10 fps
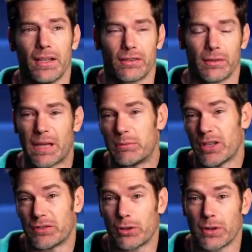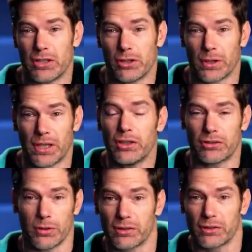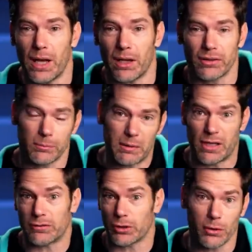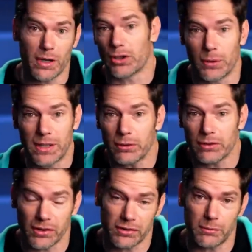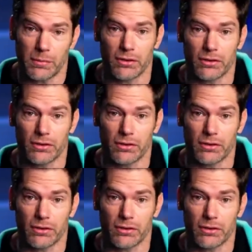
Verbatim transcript: sometimes you have to create your own industry as well. Sometimes you have to create your own ecosystem.